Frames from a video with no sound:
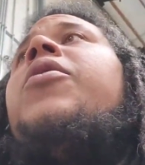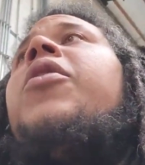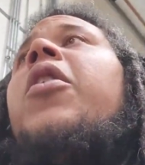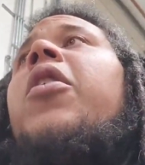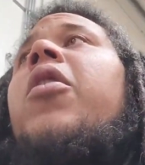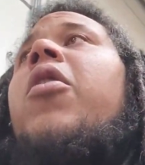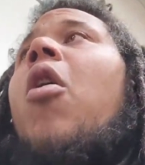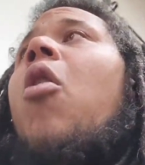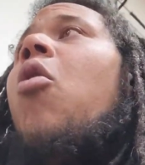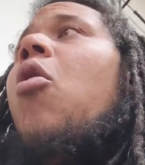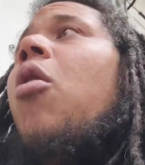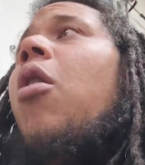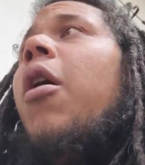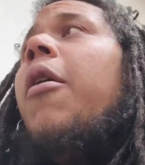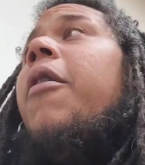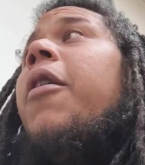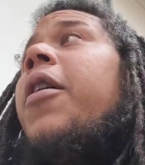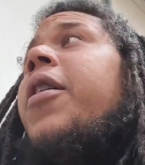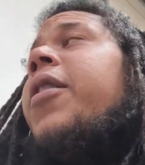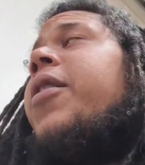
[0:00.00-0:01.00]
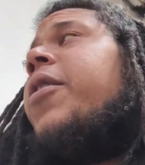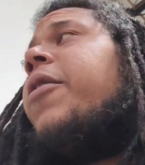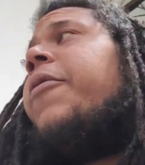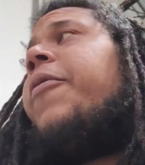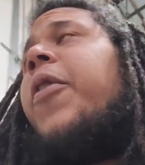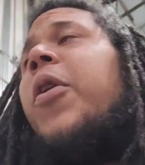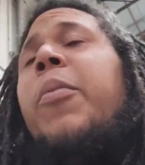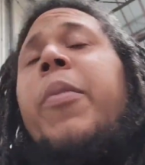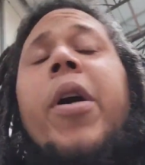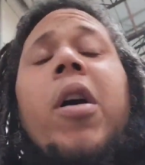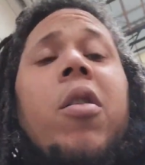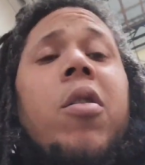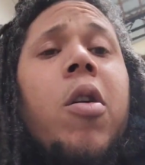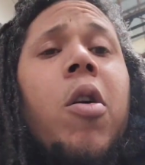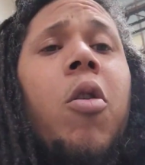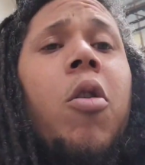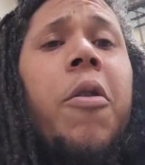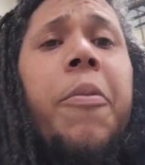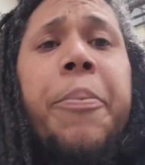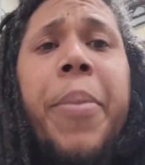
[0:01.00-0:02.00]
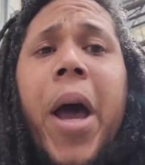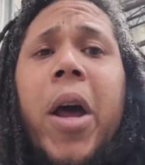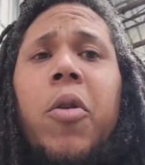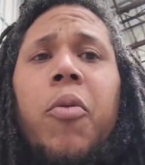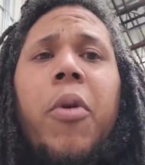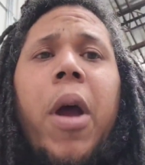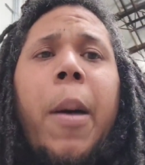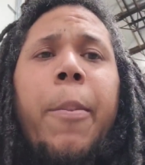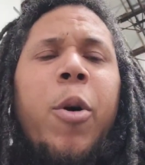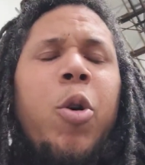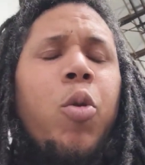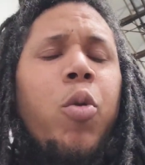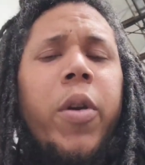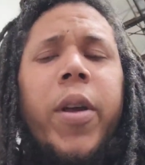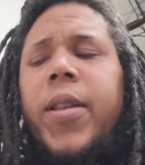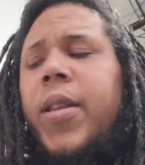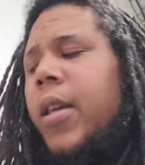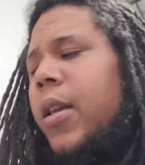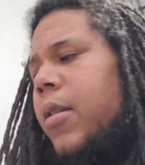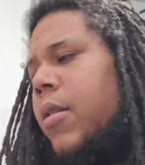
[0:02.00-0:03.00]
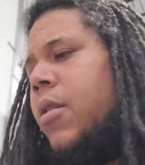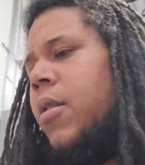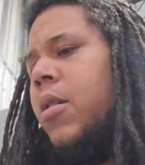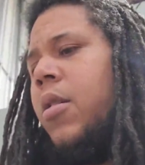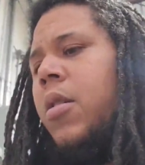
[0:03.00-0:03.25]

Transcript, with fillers: The goat, uh, the female goat of battle rap. Who is it?